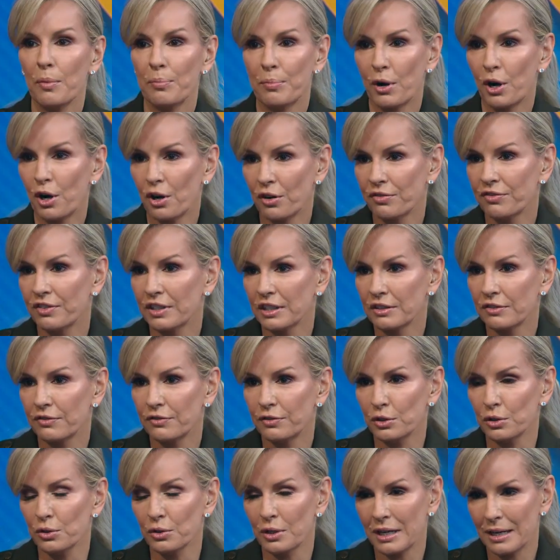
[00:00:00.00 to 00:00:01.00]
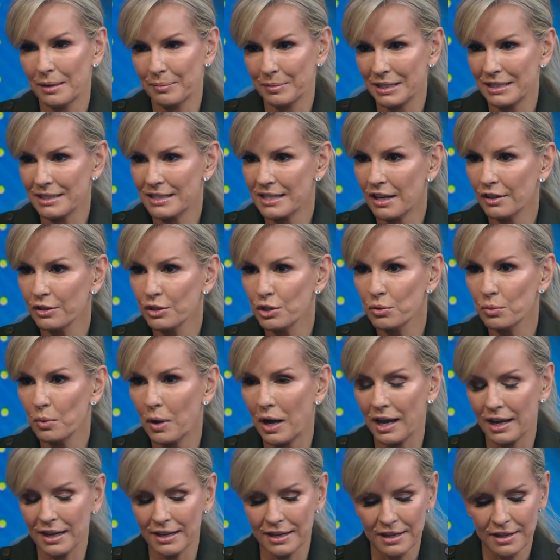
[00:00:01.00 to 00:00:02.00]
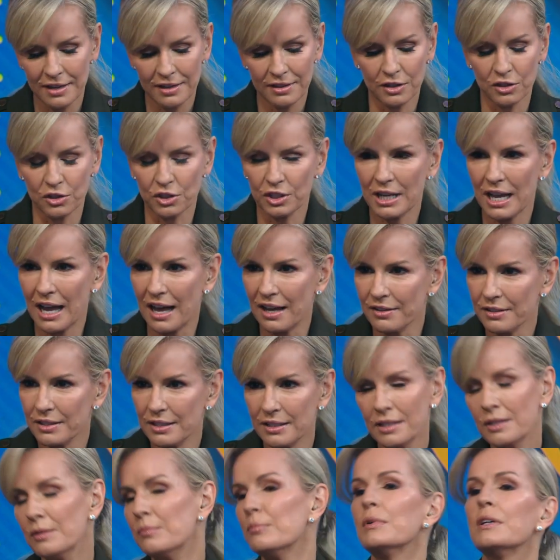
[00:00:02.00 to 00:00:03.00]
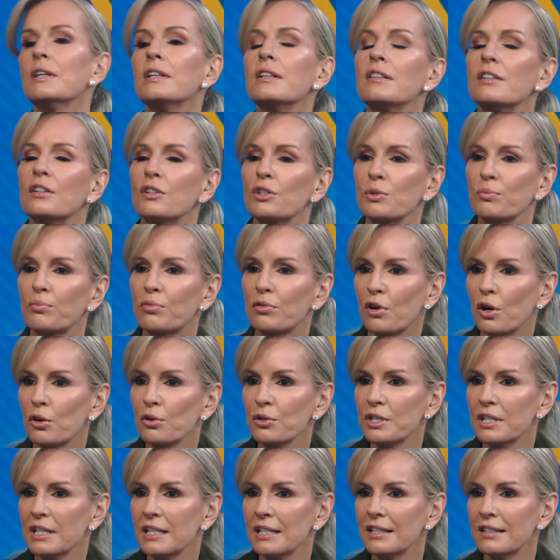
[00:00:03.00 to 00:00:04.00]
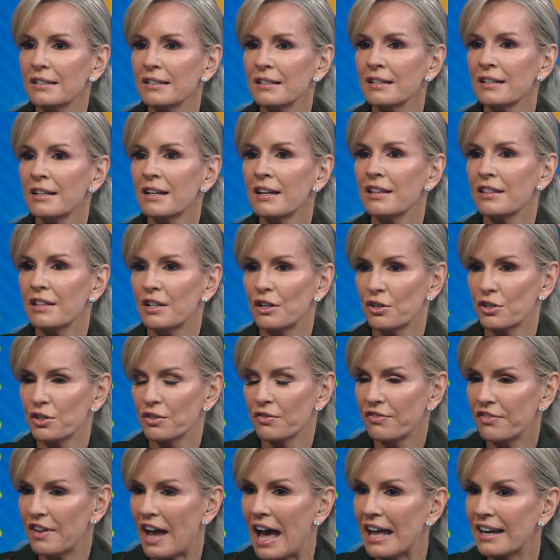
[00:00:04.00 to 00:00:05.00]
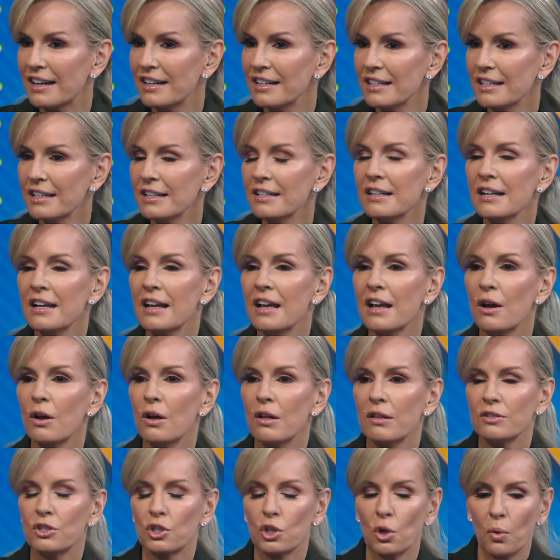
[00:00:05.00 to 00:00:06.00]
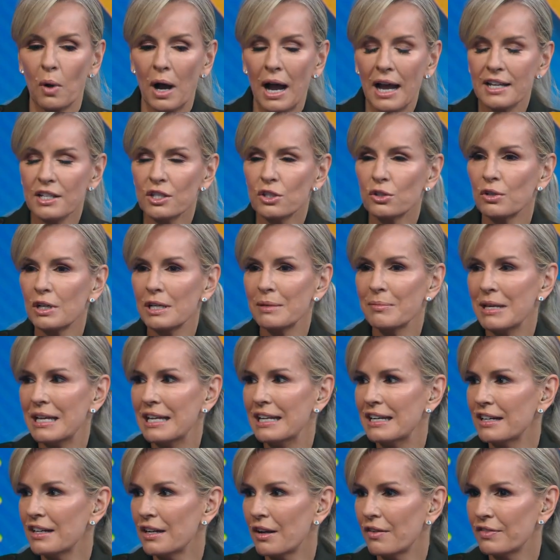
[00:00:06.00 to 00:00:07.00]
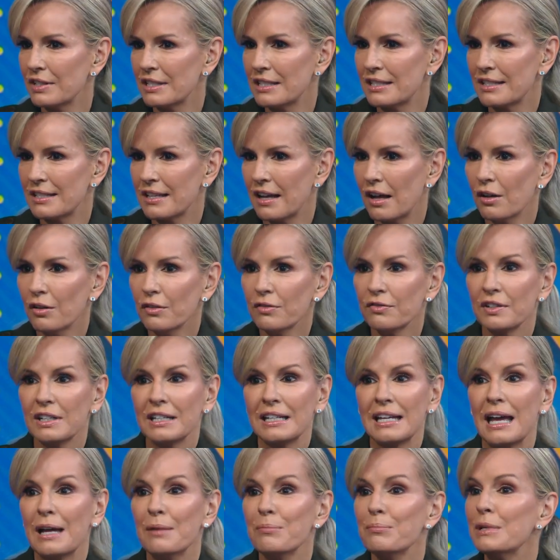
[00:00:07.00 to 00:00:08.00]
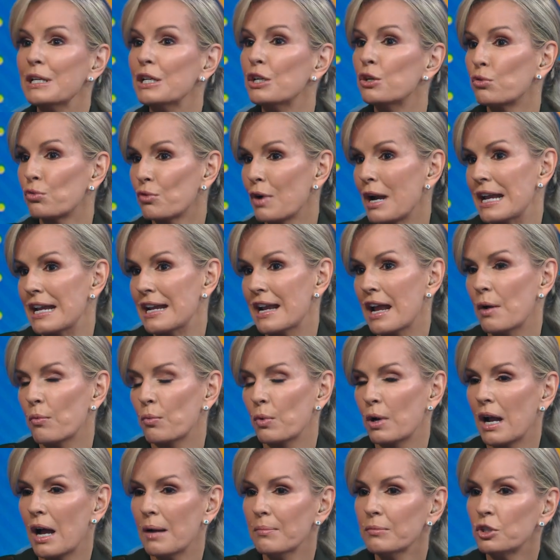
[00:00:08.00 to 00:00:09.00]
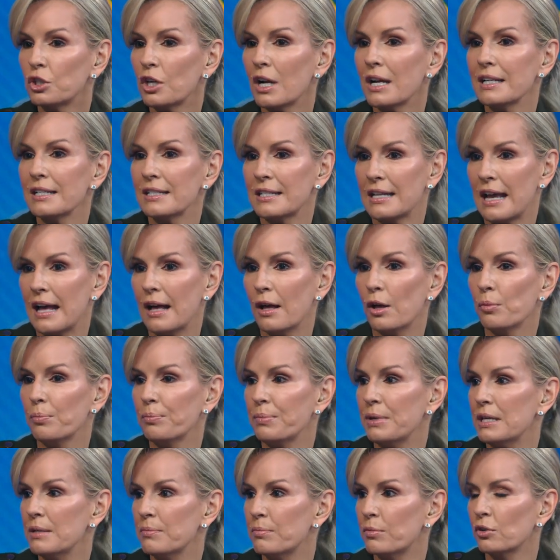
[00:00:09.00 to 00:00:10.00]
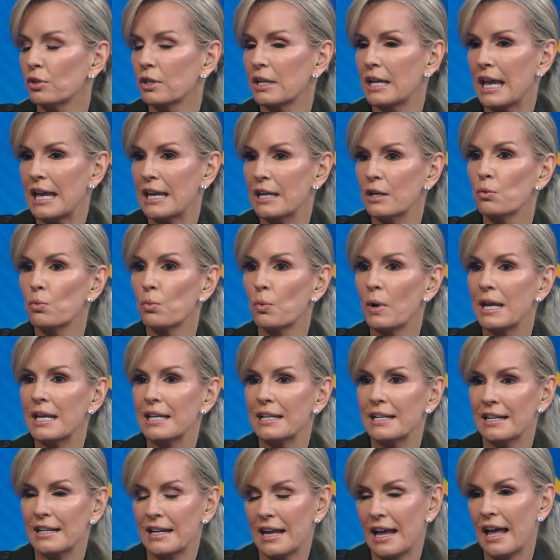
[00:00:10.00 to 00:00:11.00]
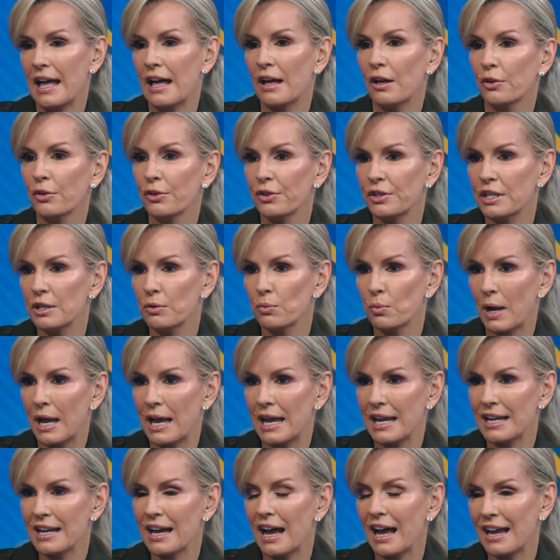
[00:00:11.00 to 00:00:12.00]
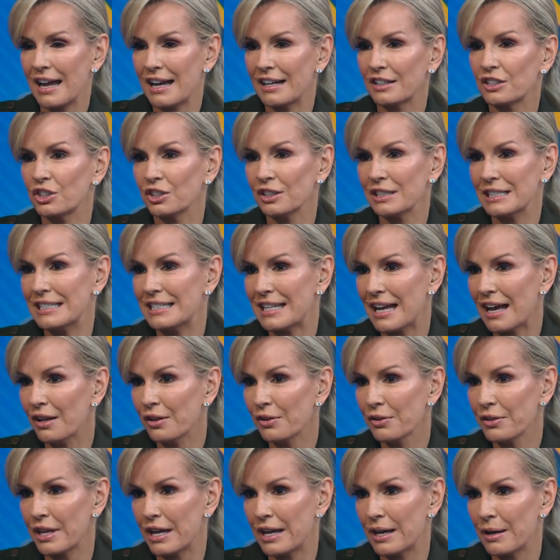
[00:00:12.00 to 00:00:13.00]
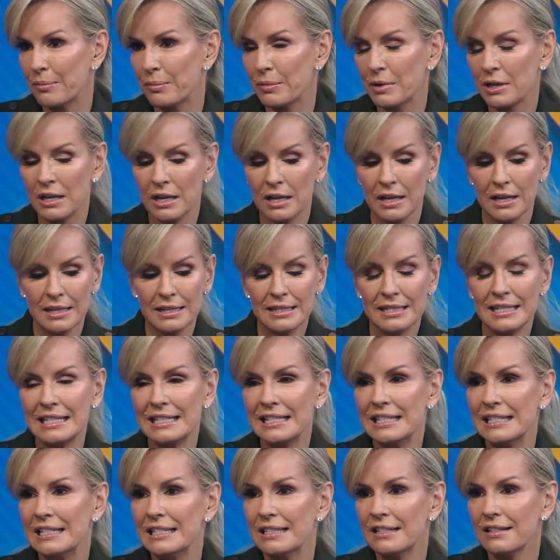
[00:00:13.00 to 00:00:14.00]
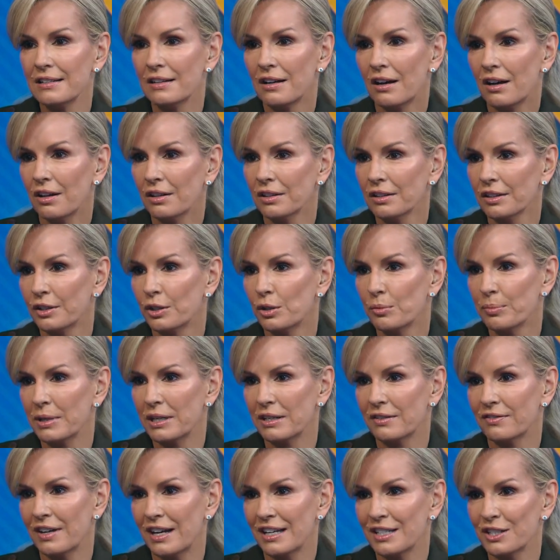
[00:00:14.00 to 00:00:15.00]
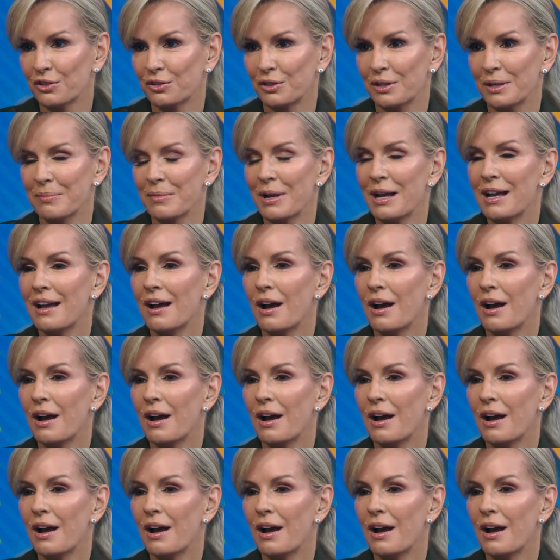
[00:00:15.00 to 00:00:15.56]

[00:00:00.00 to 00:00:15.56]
perfect food. And I'm going to tell you why. Right. There's calcium, there's protein, there's fat in it. So ice cream in and of itself can be great. And when I'm trying to help people gain weight in a healthy way, I actually tell them to eat a little bit of ice cream